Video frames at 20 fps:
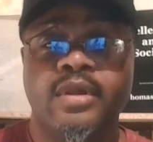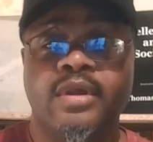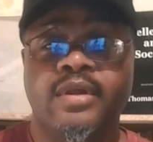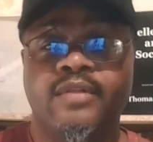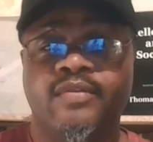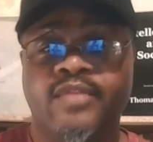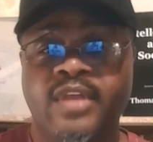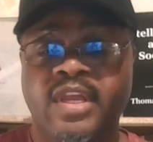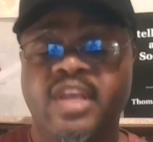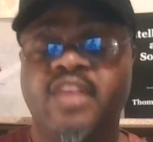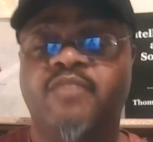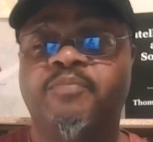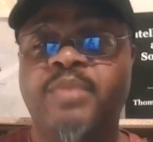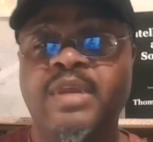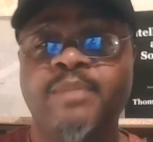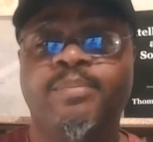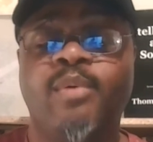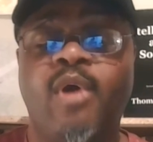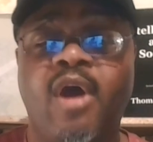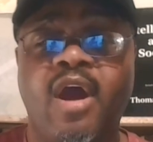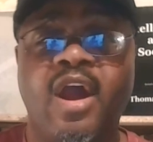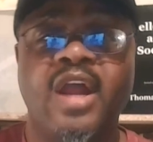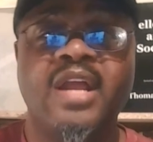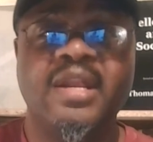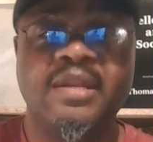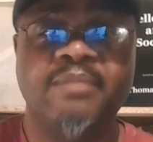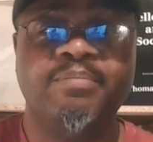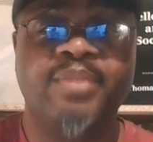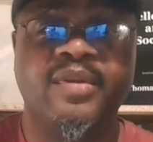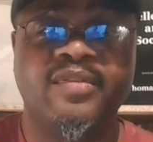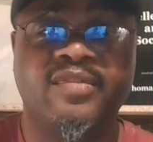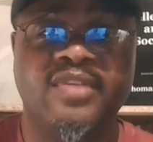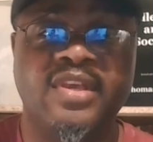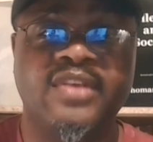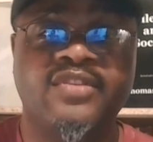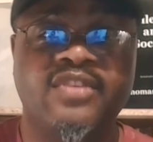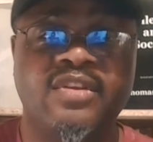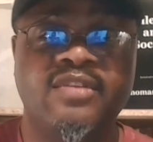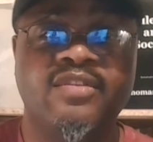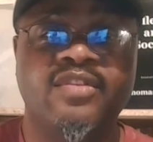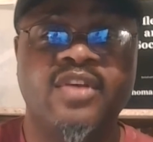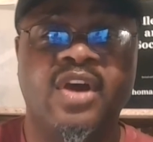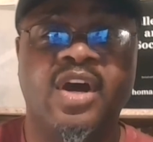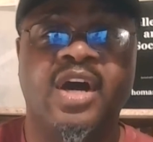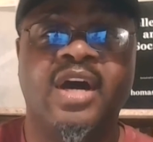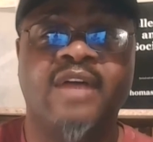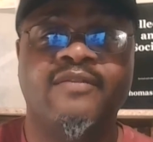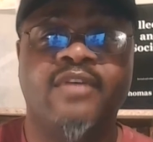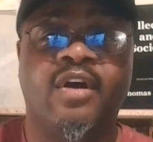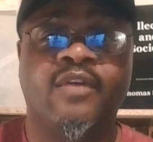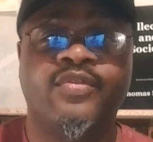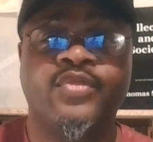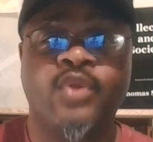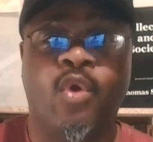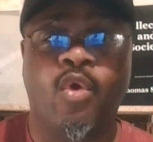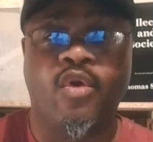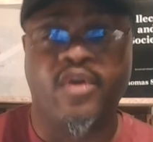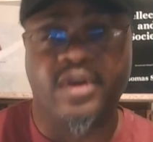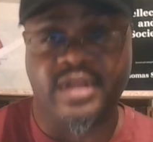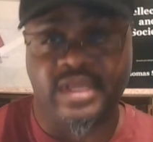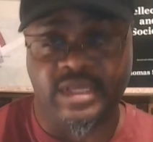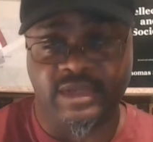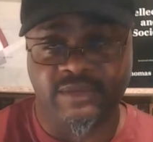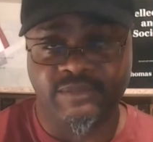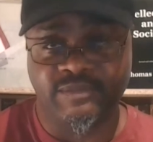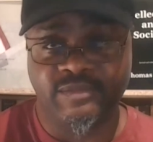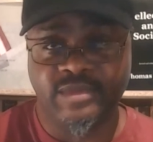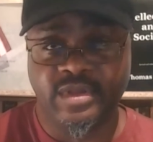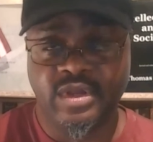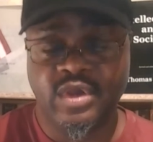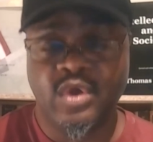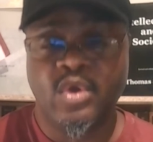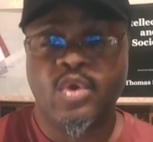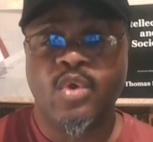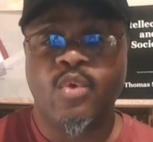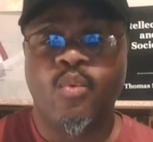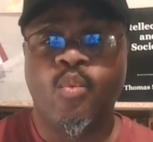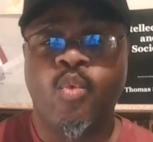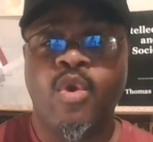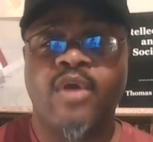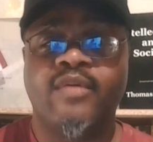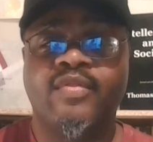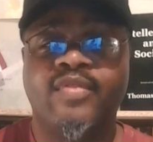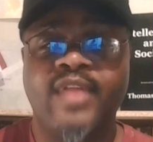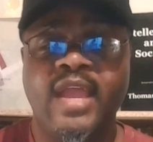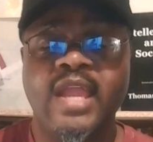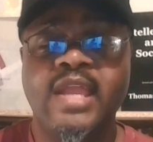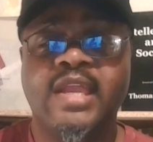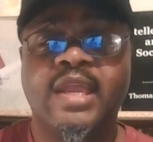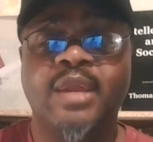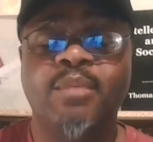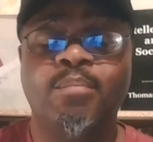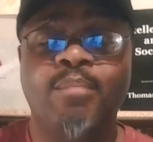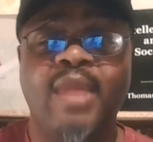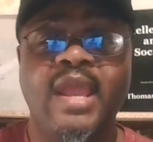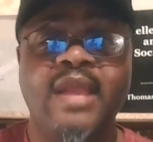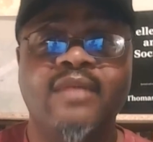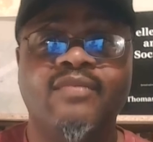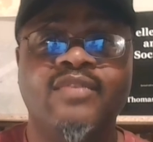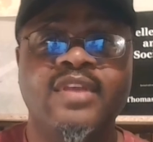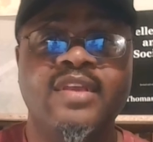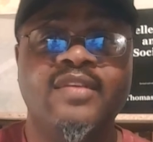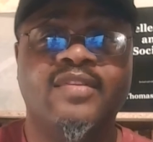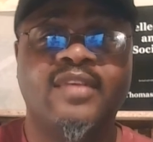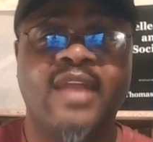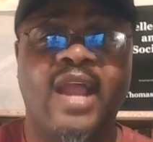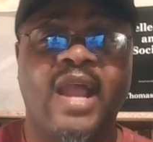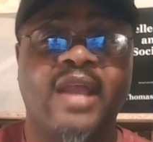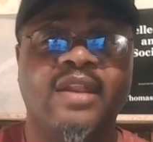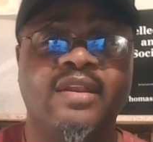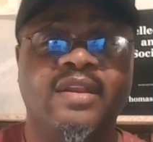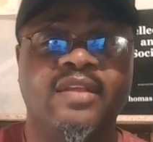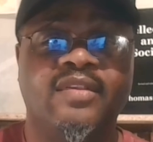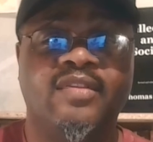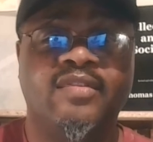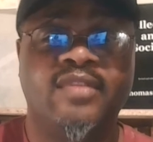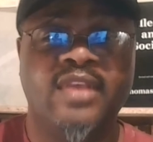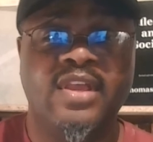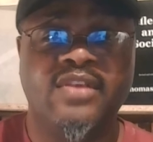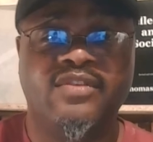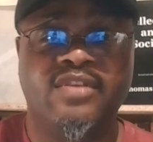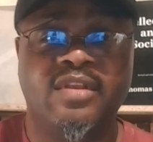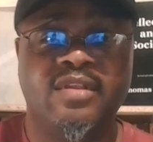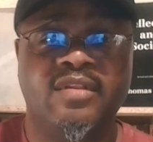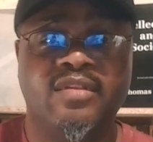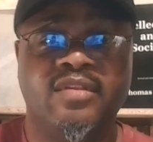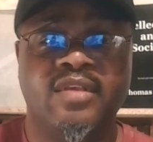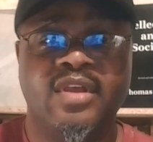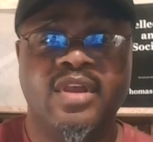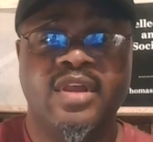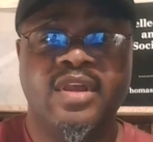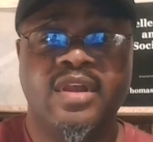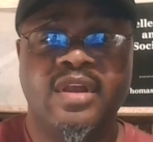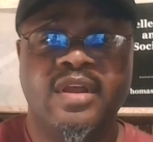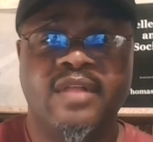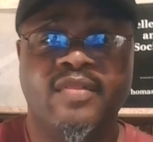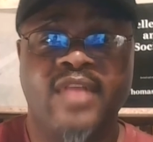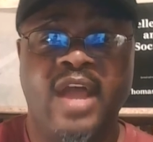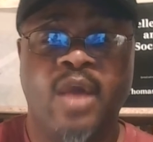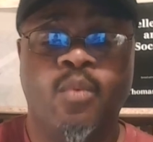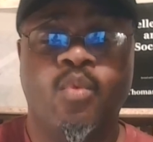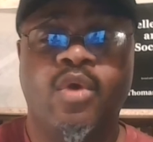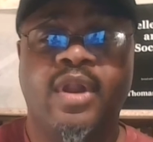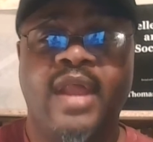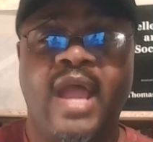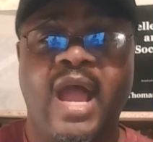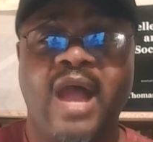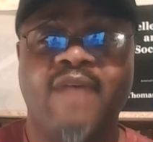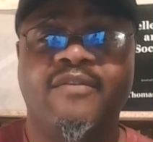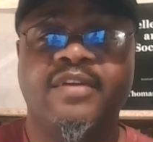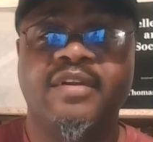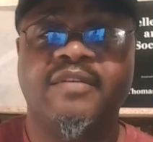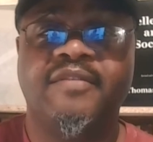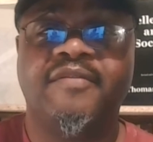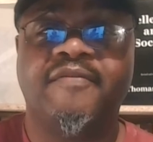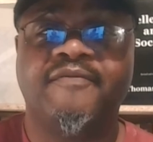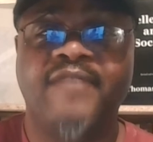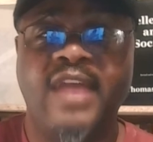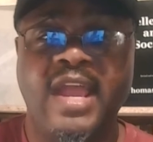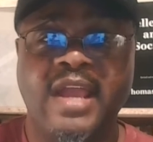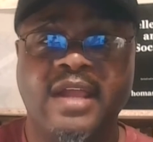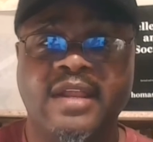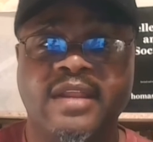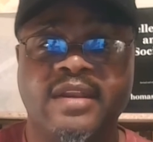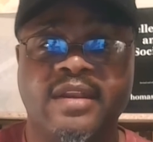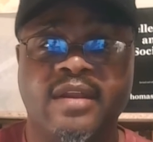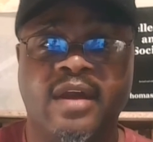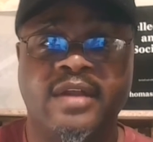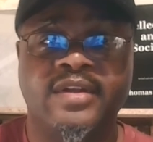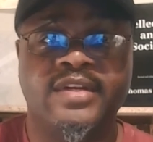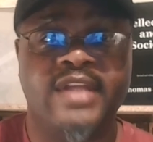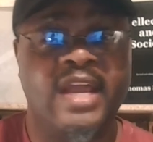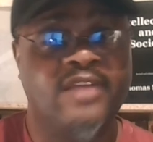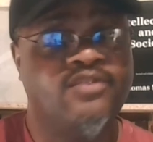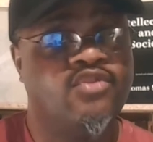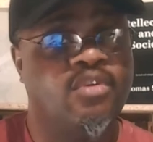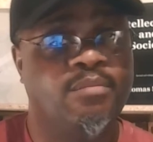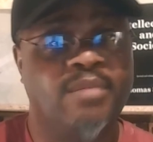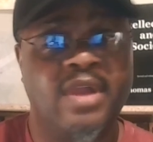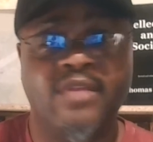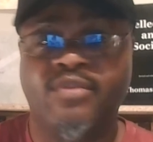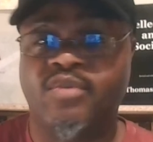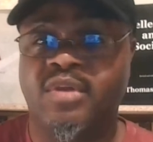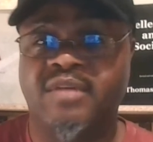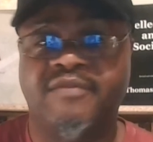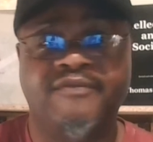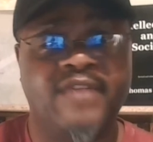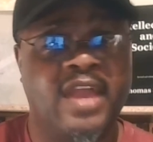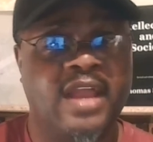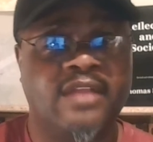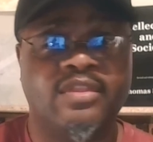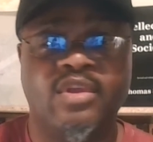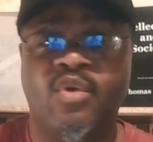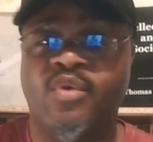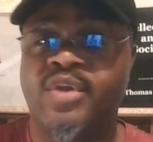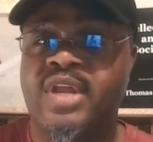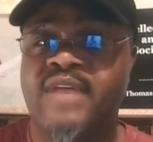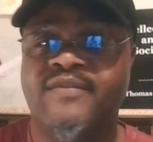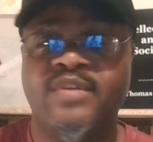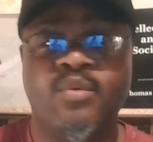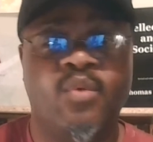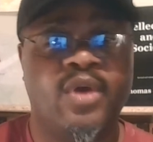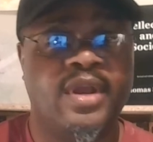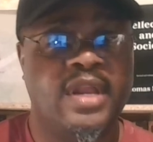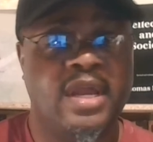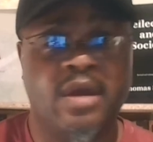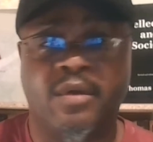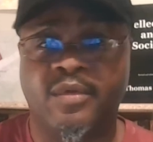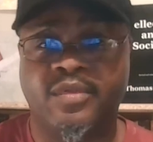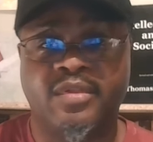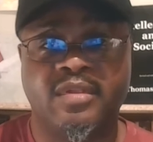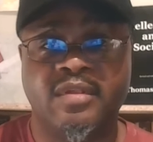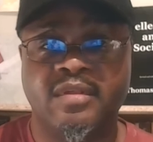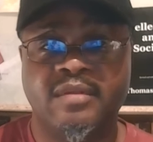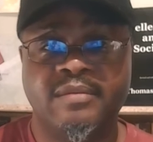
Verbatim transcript: these people are in positions of authority where they can make these kind of decisions that will have an effect, a detrimental effect on everyone else